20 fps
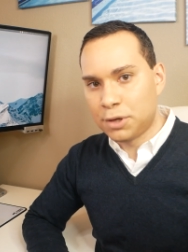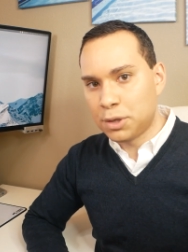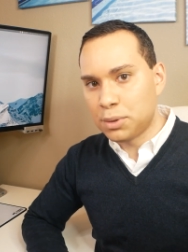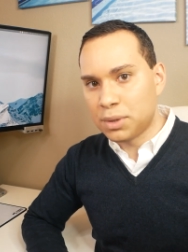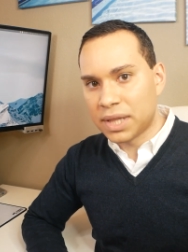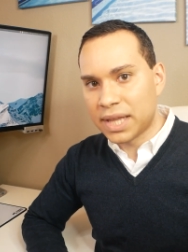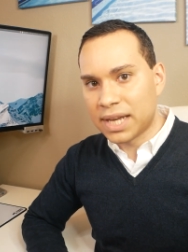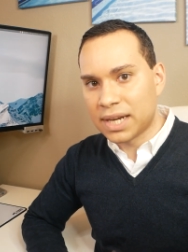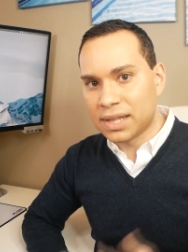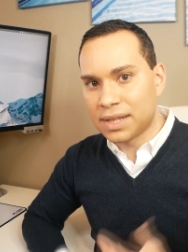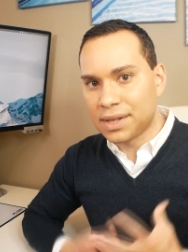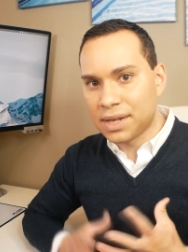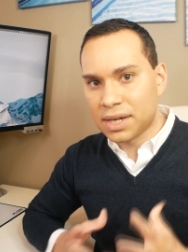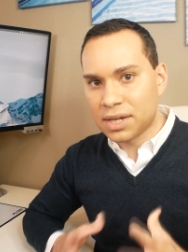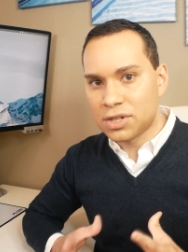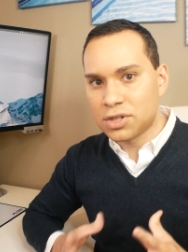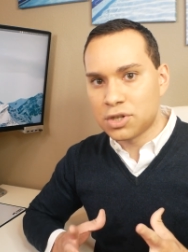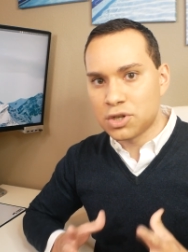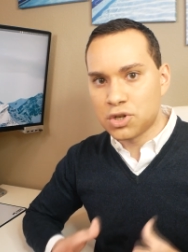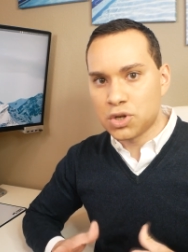Google
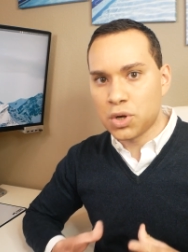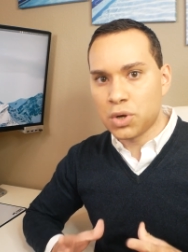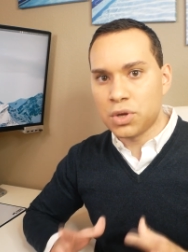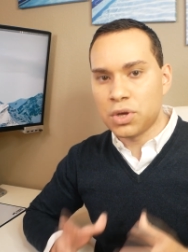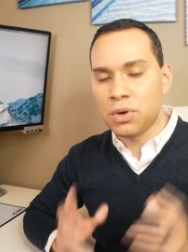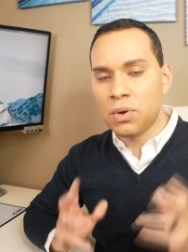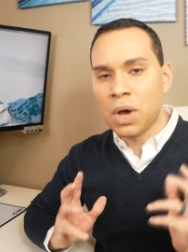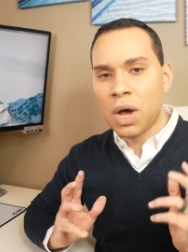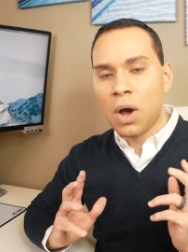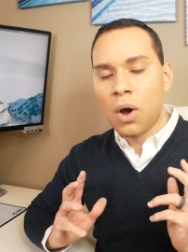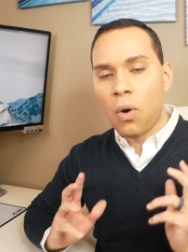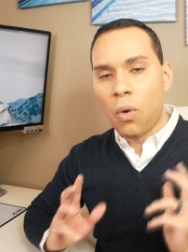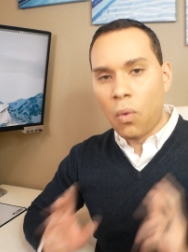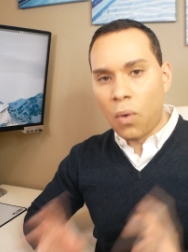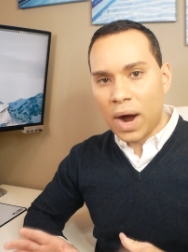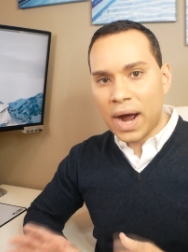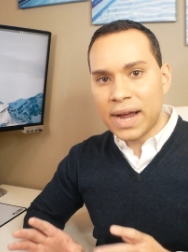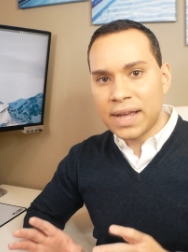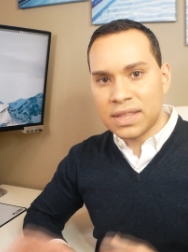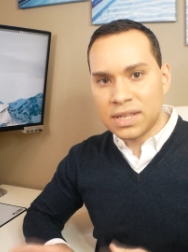Analytics to show you
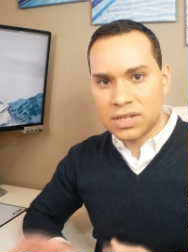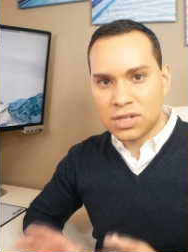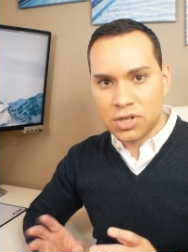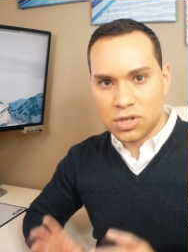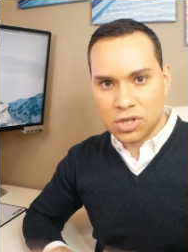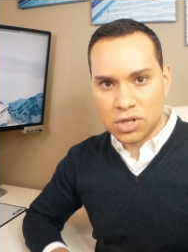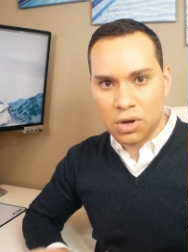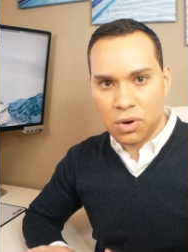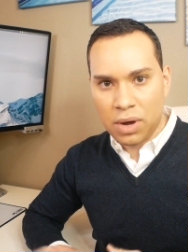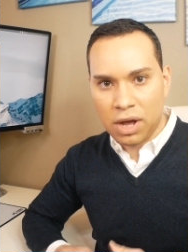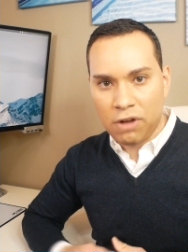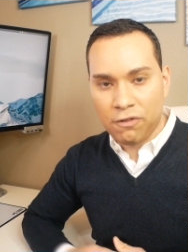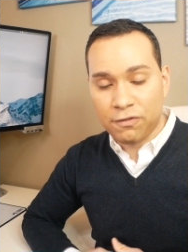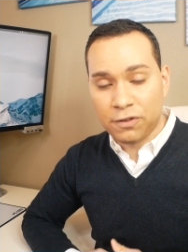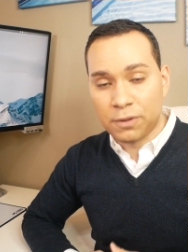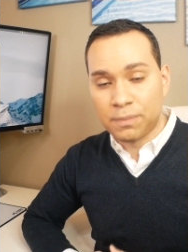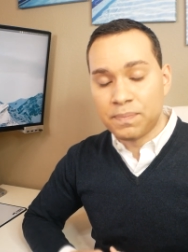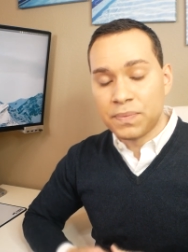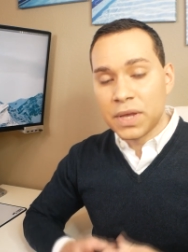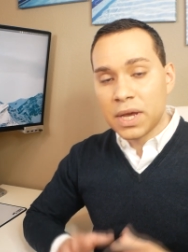why this is so
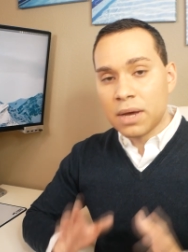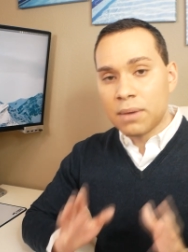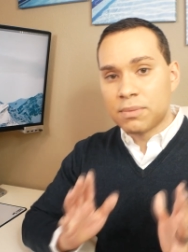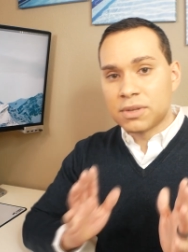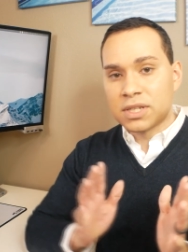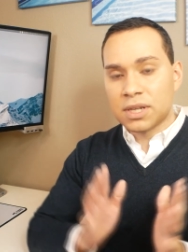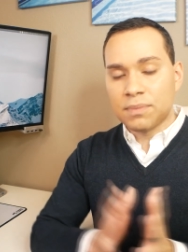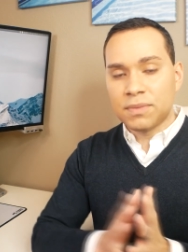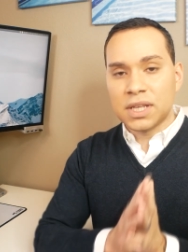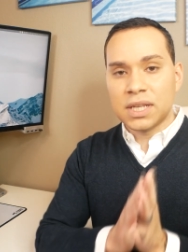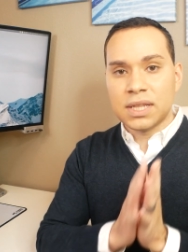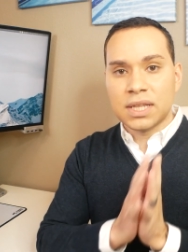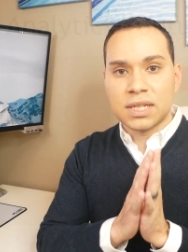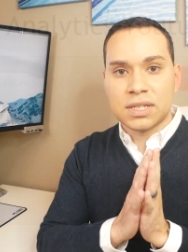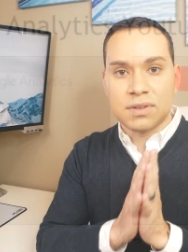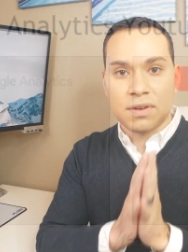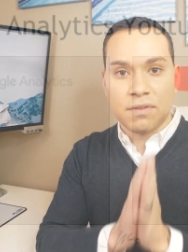helpful. But something that's